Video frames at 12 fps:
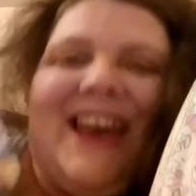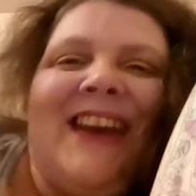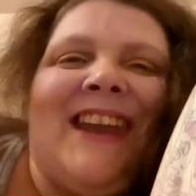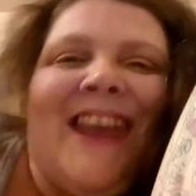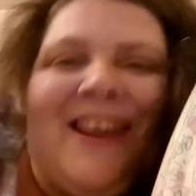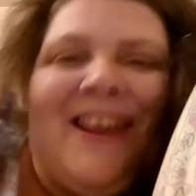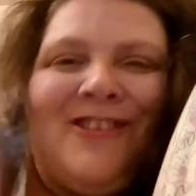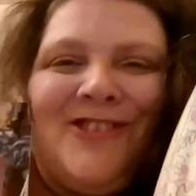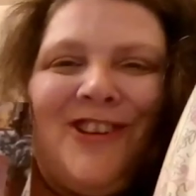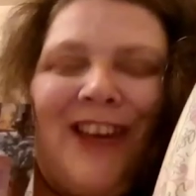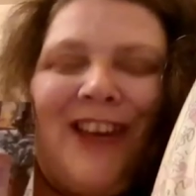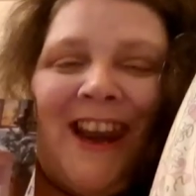And
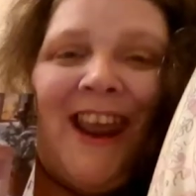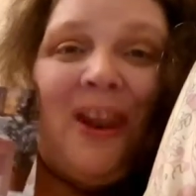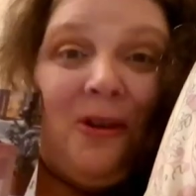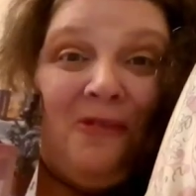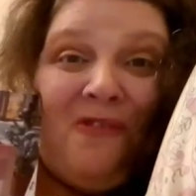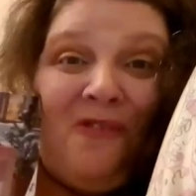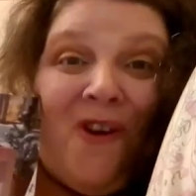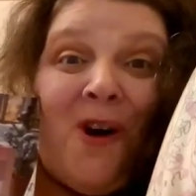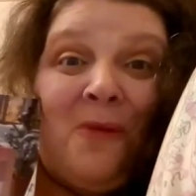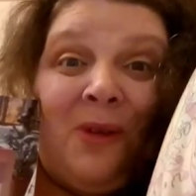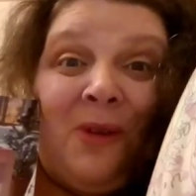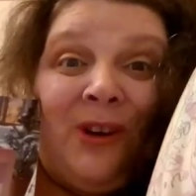I look
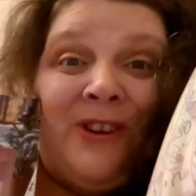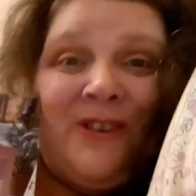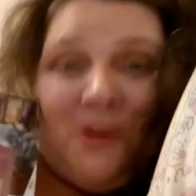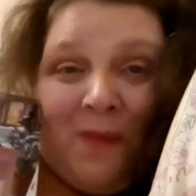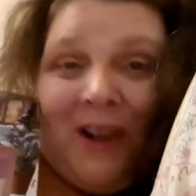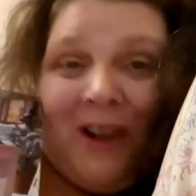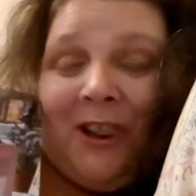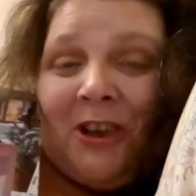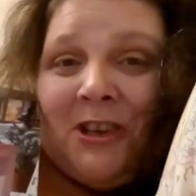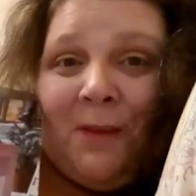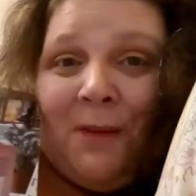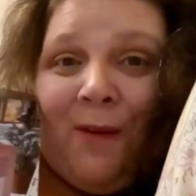forward to my
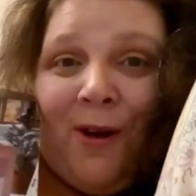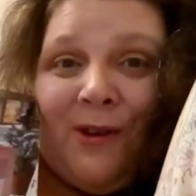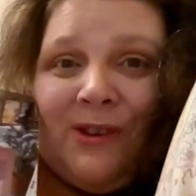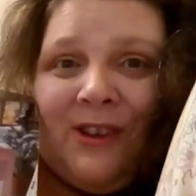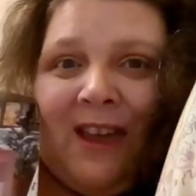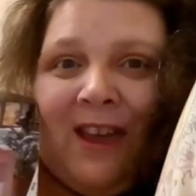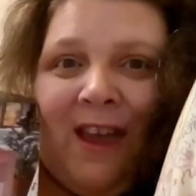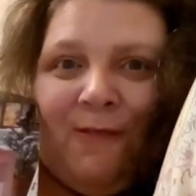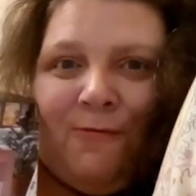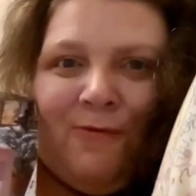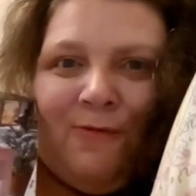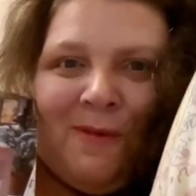glossy box
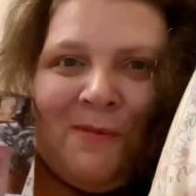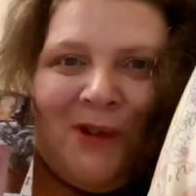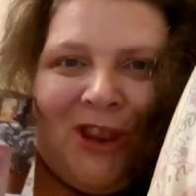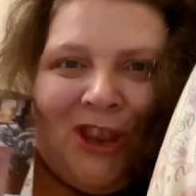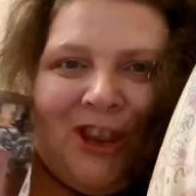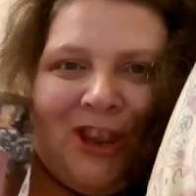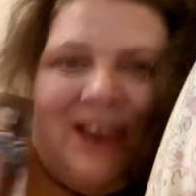every month.